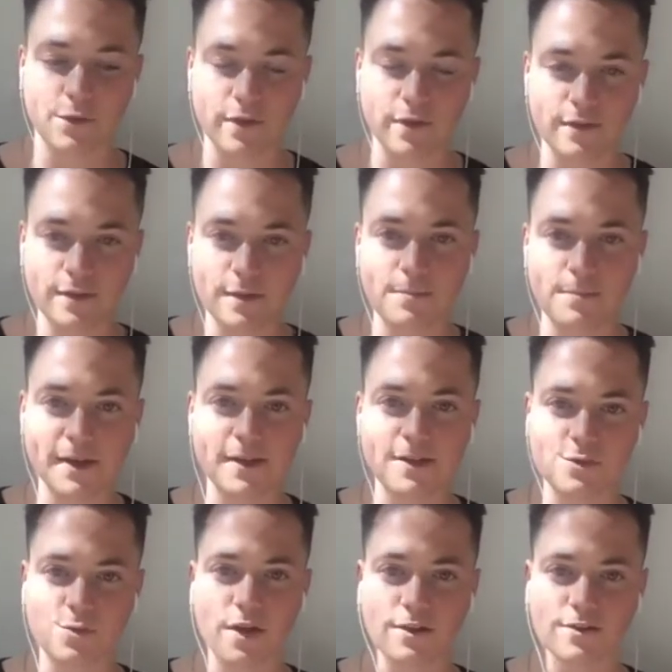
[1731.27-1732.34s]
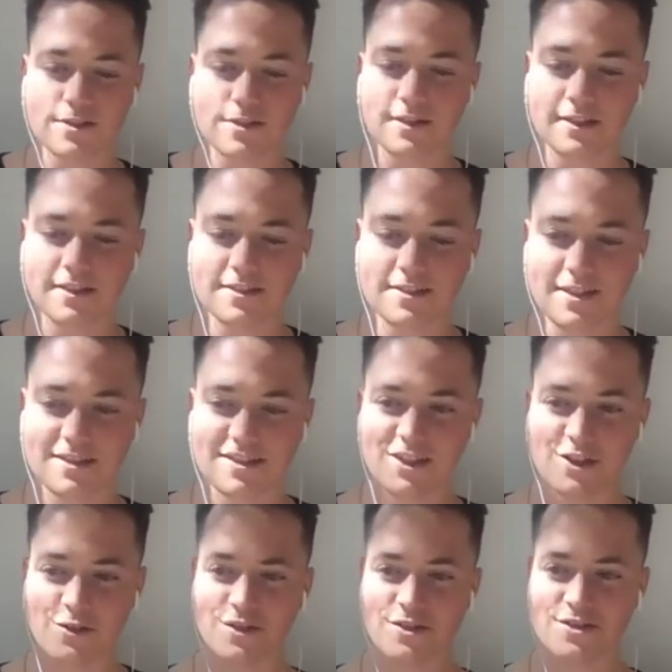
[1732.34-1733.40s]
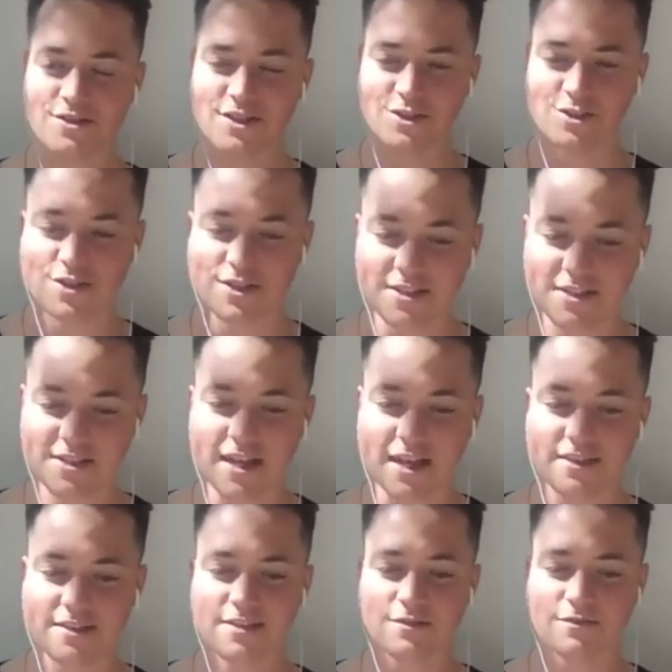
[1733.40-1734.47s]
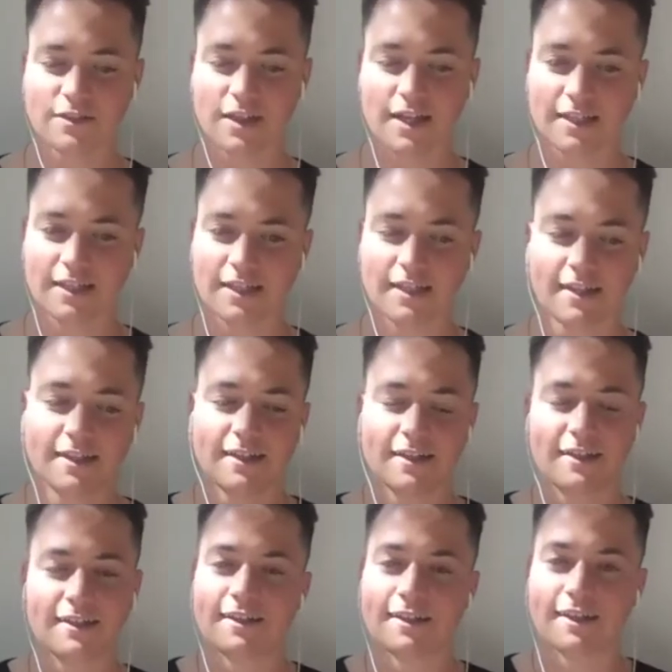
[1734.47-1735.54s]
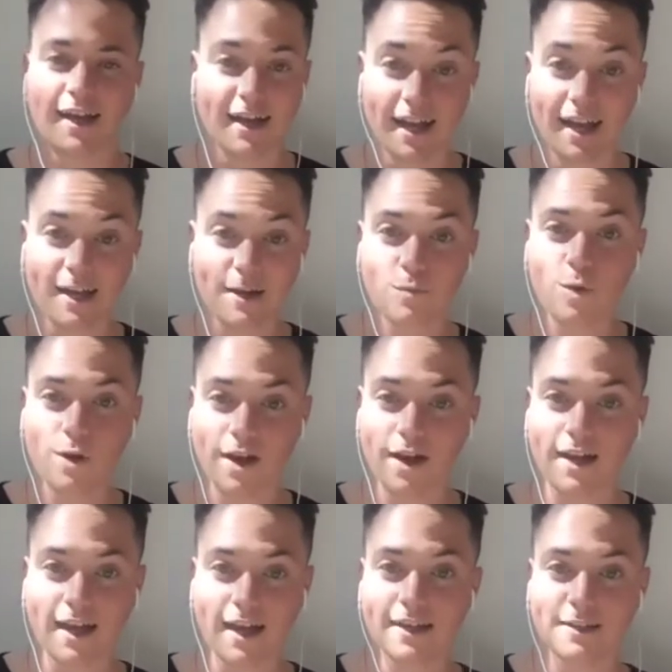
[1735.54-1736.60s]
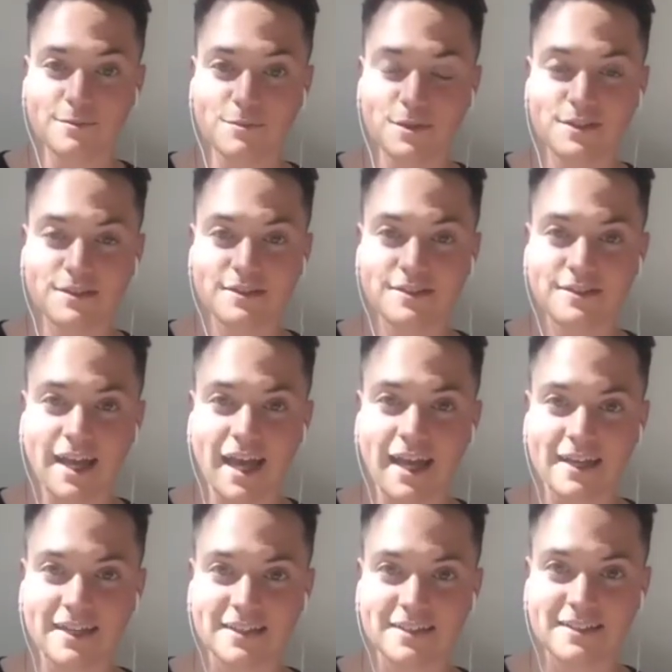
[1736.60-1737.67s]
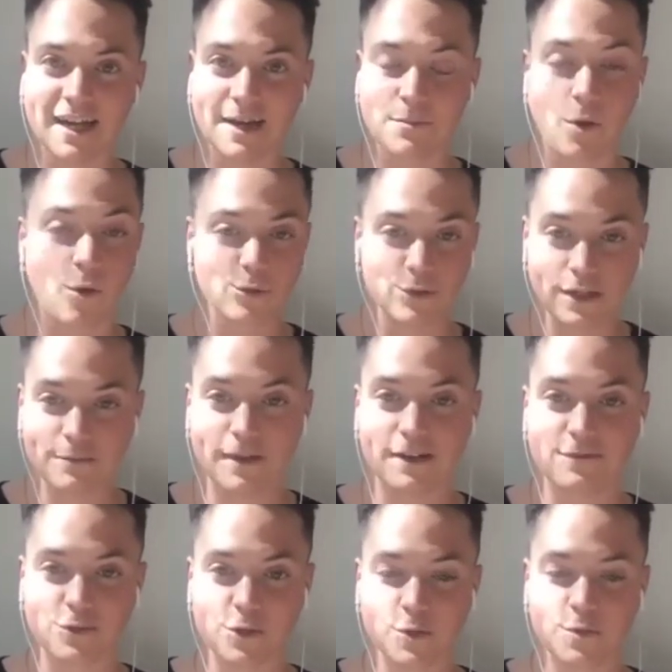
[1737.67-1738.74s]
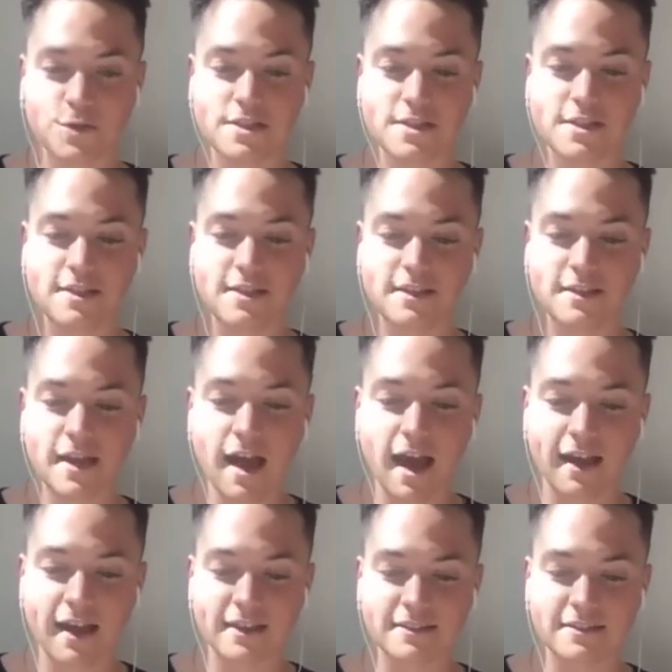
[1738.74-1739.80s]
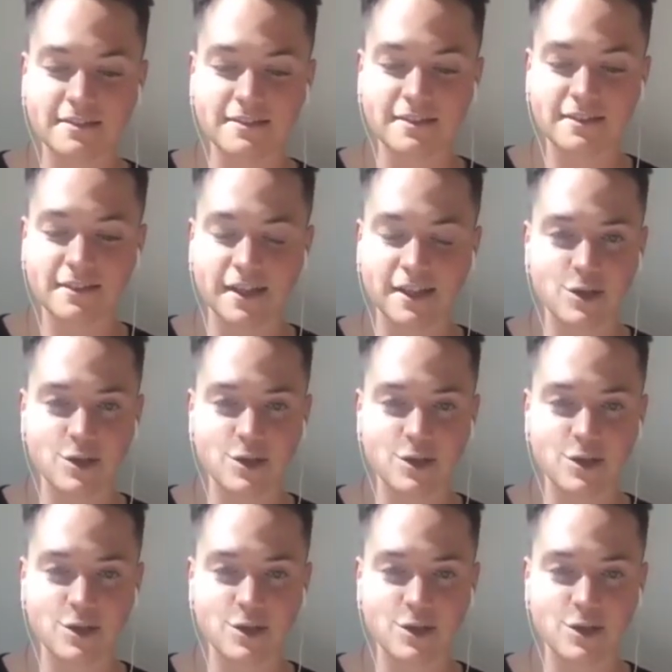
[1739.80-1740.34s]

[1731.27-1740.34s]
the biggest whales that exist, there is this sense of like, I am what I am, and I'm holding my frequency, and like,